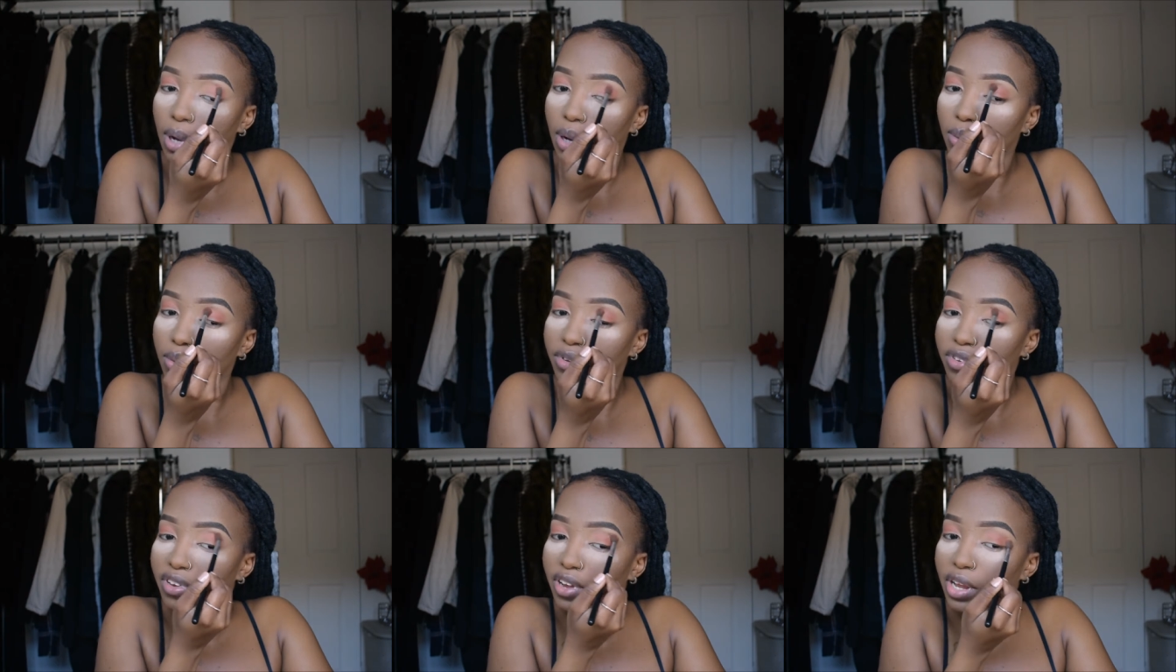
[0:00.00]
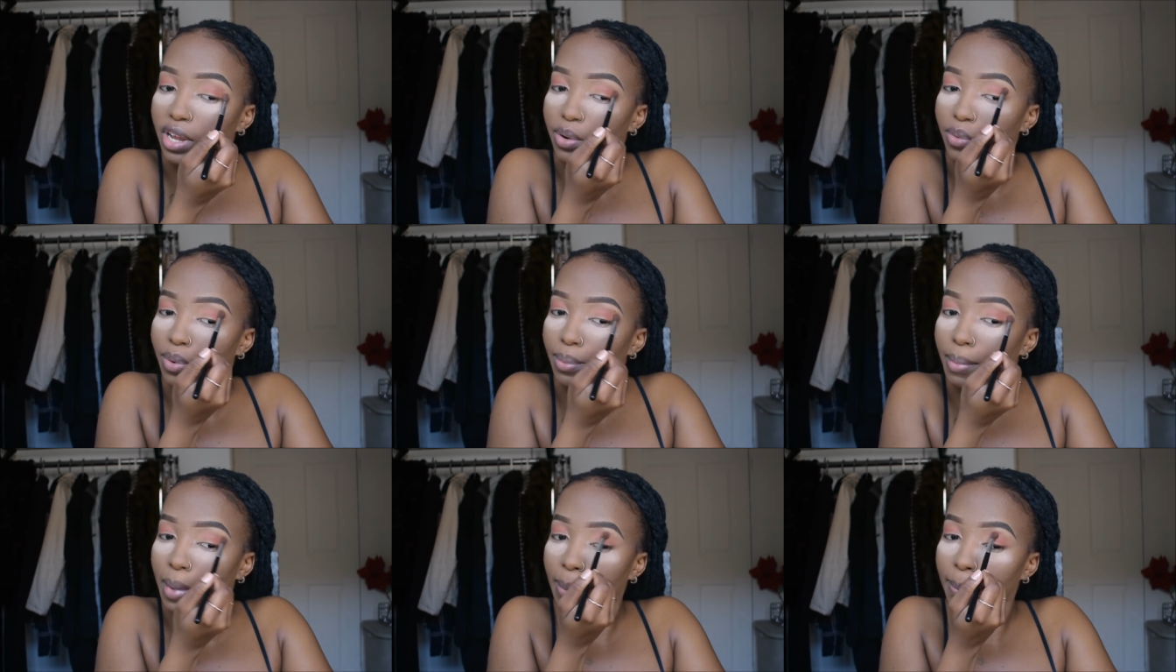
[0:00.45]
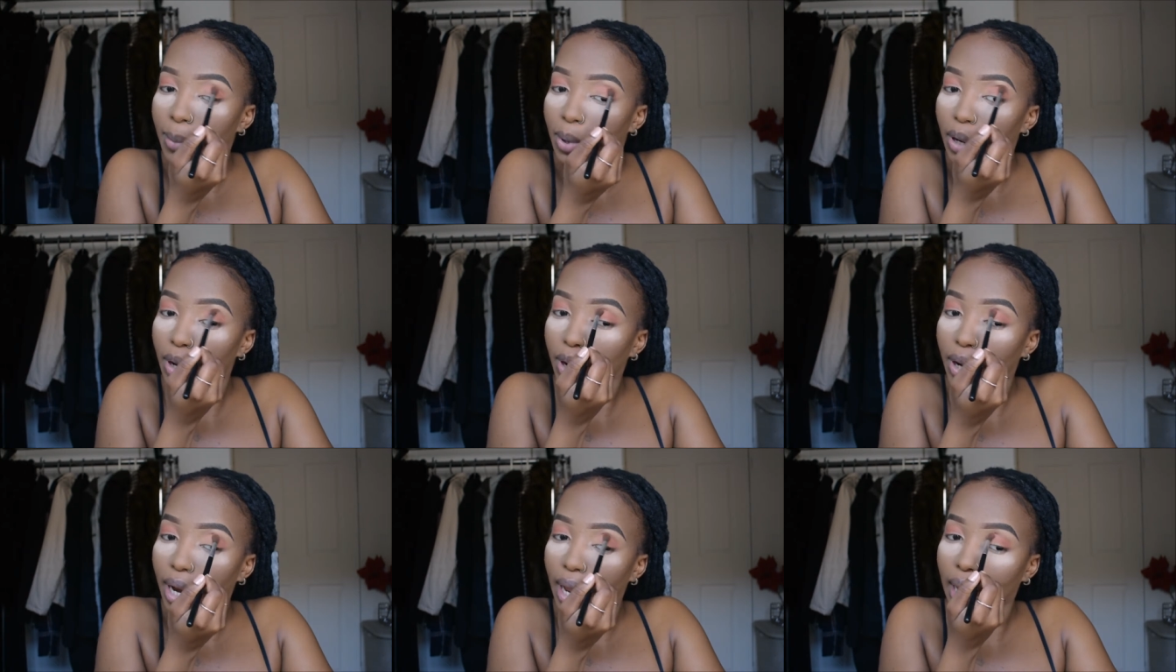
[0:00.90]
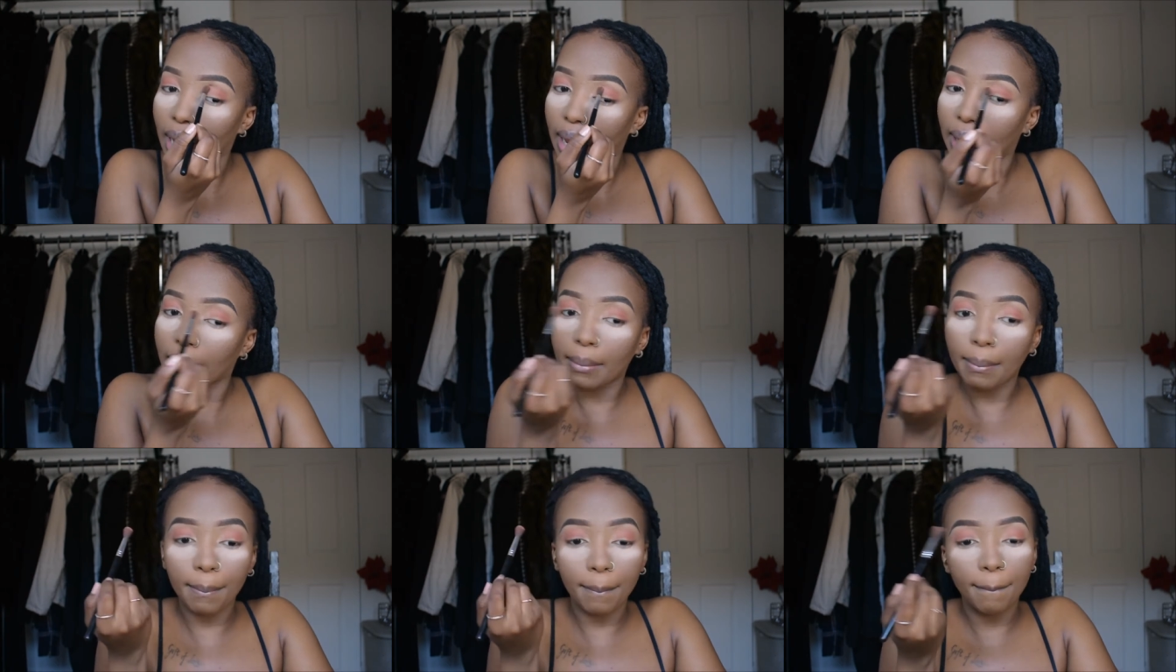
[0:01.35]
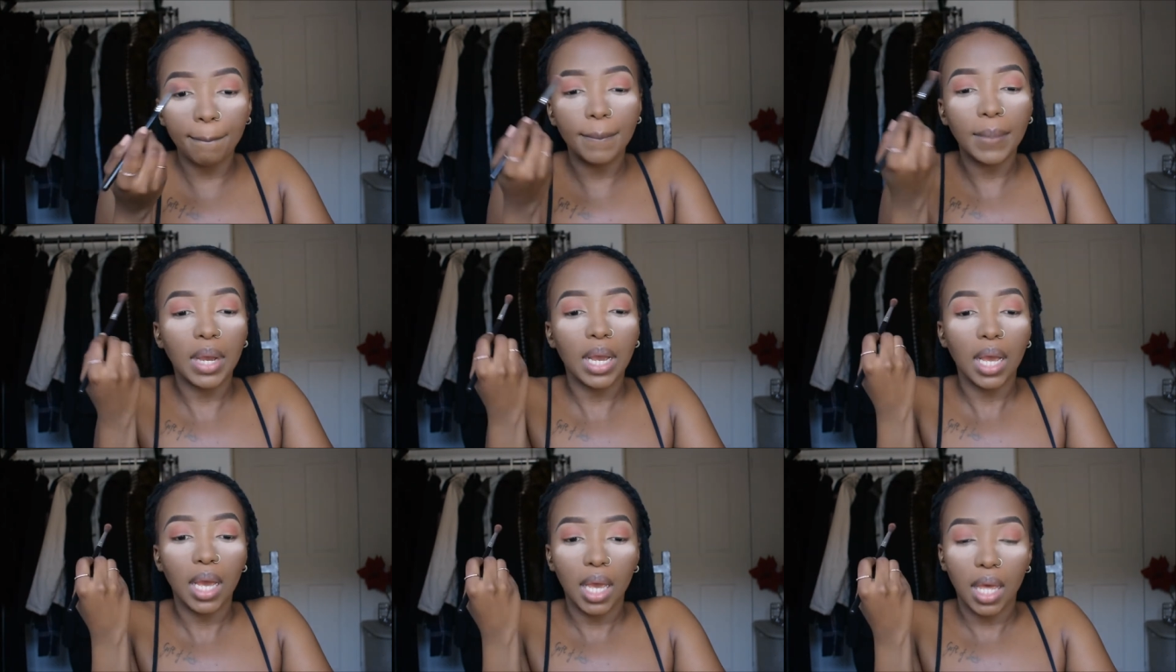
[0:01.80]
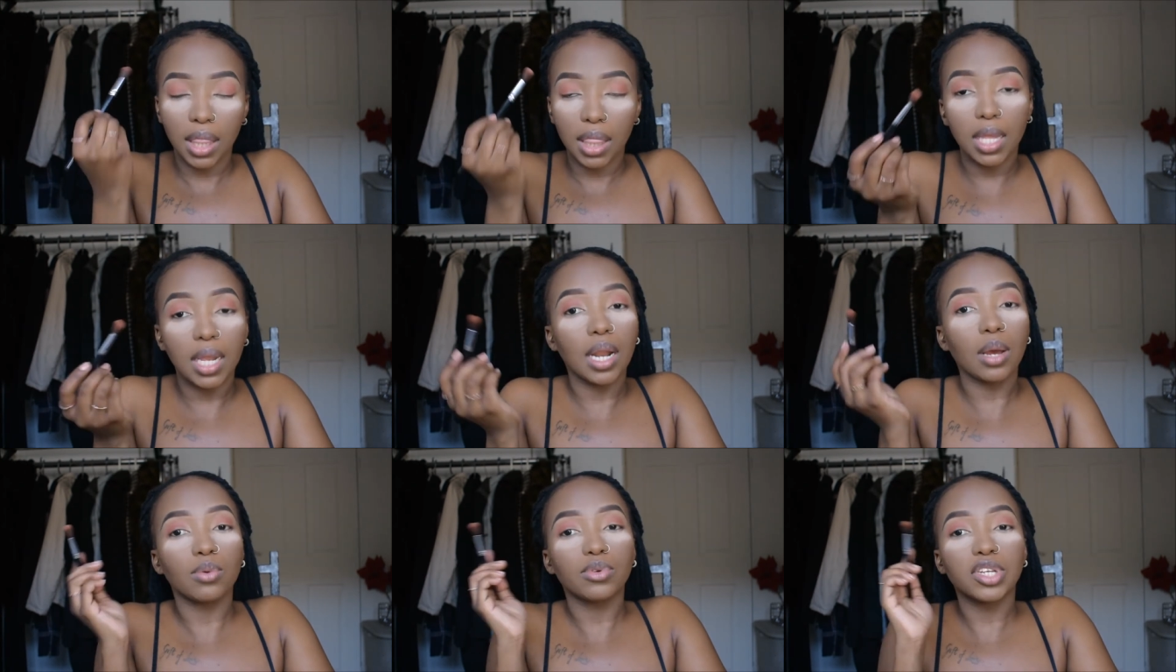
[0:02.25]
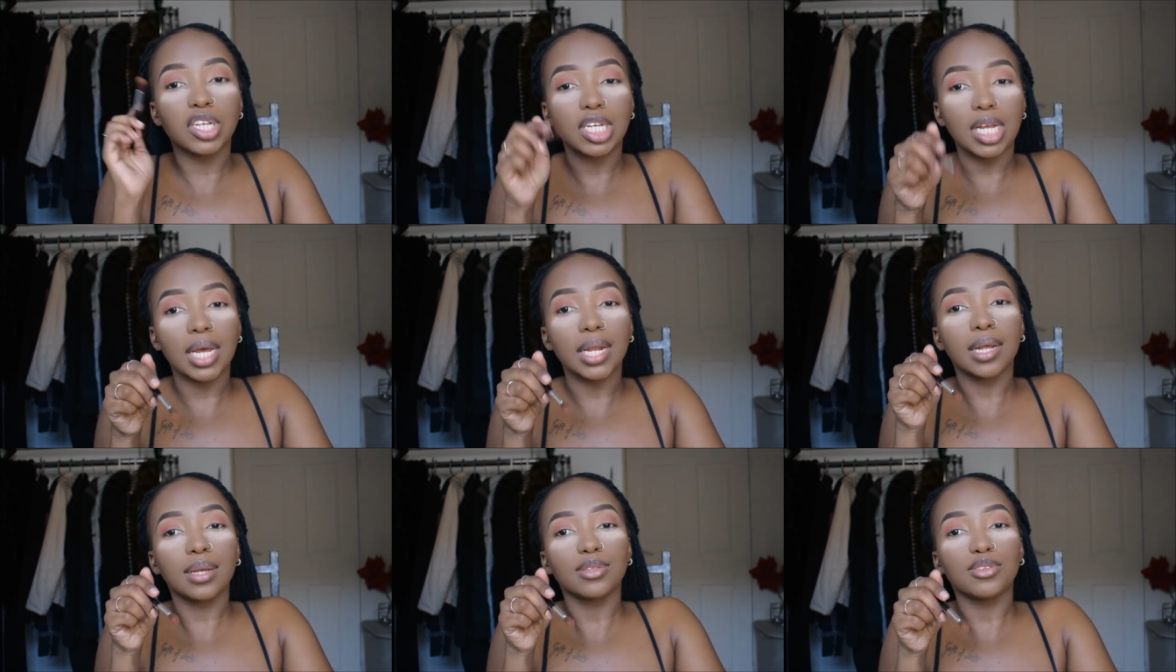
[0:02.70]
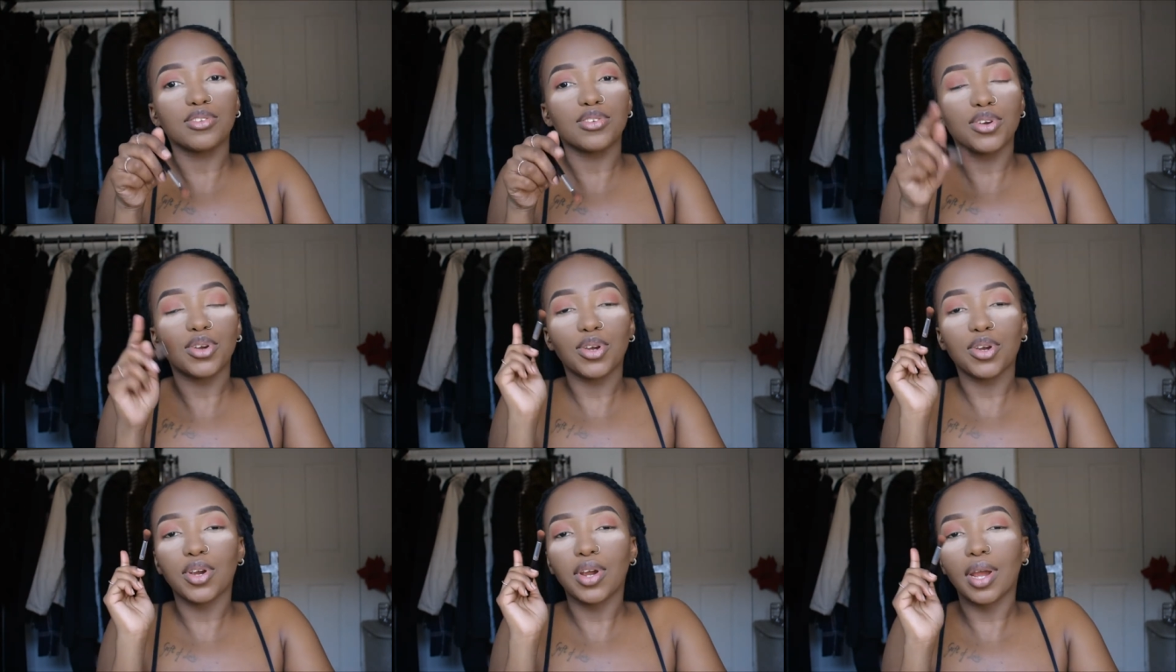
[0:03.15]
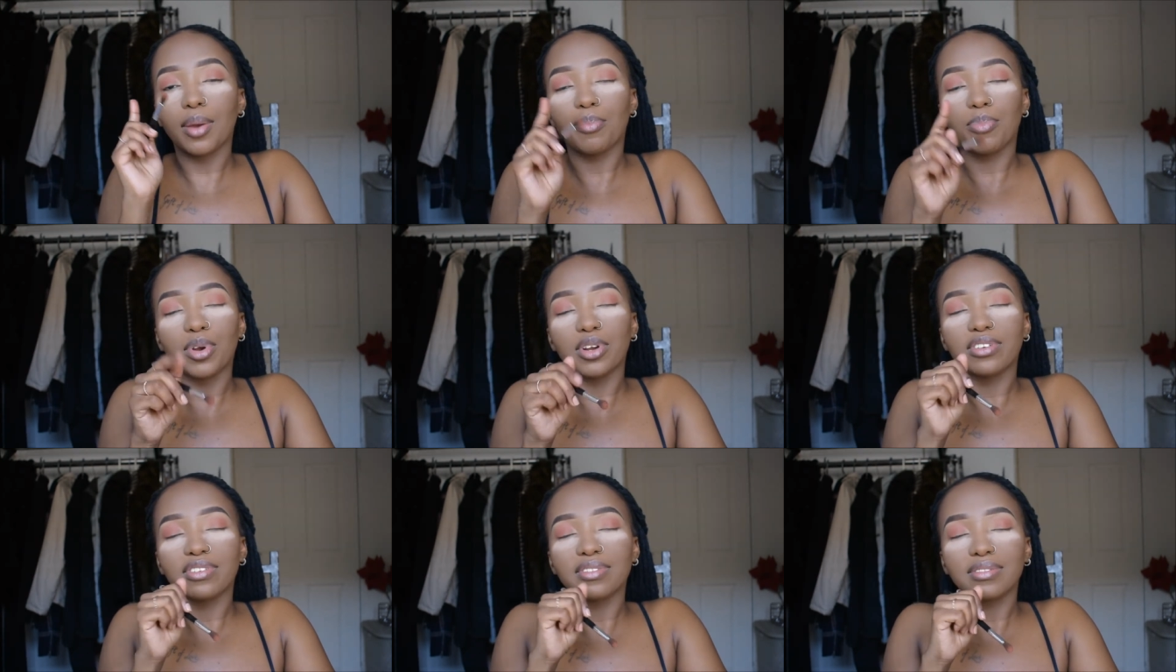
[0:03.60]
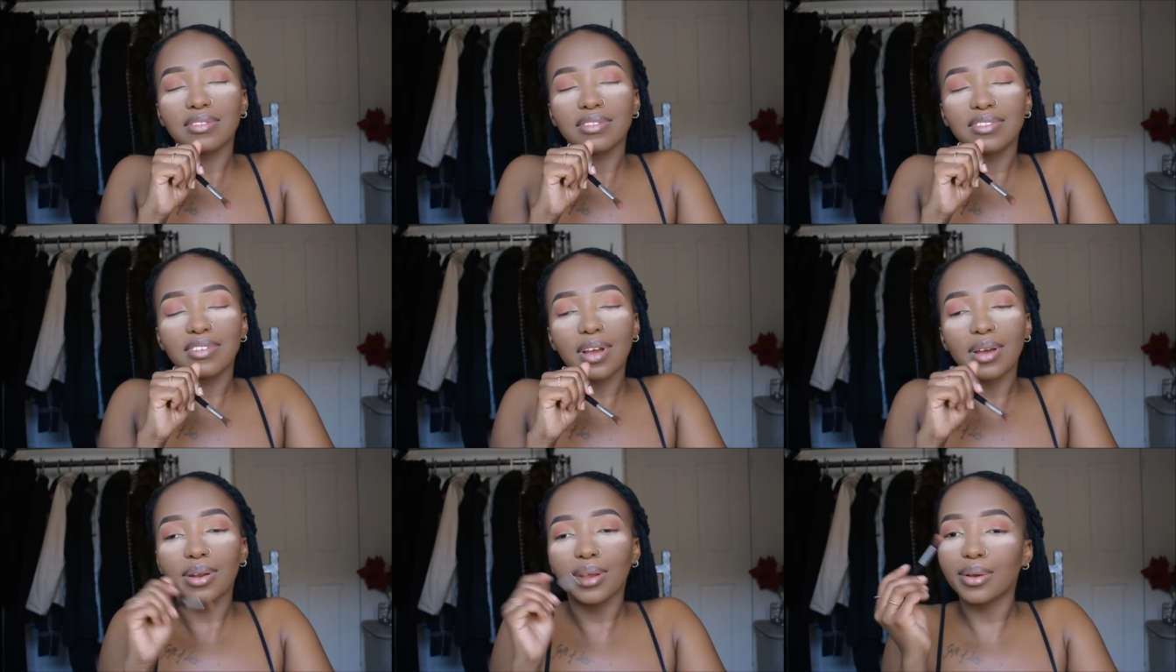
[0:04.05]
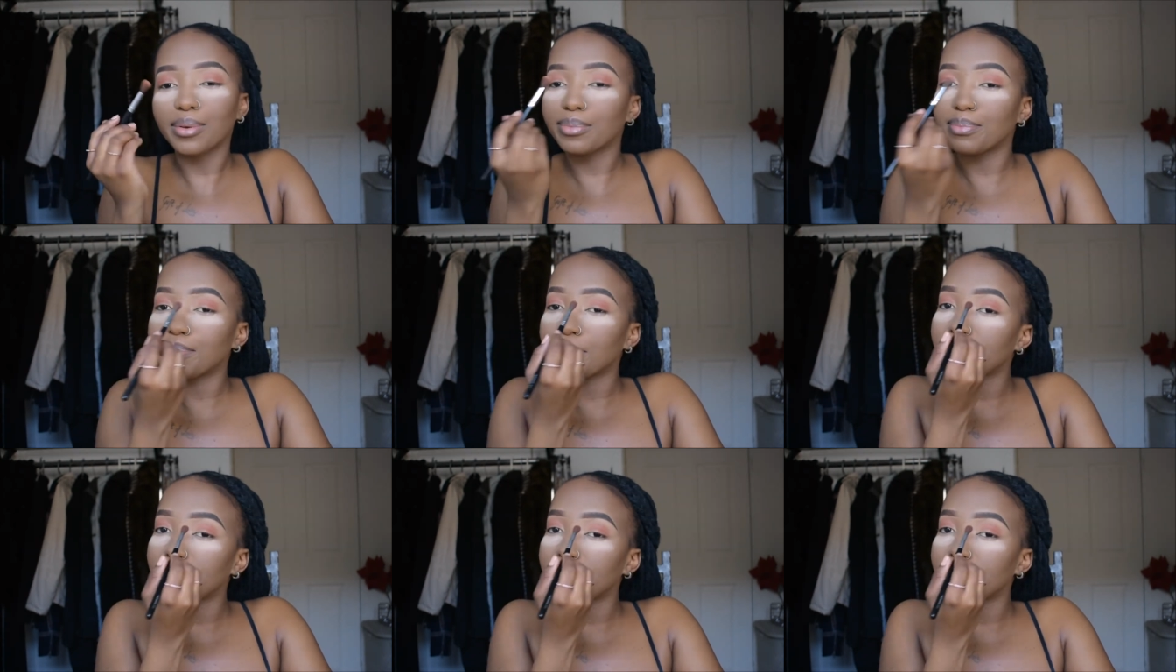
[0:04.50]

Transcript: I wish I remembered her name then I would shout out to her a personal shout out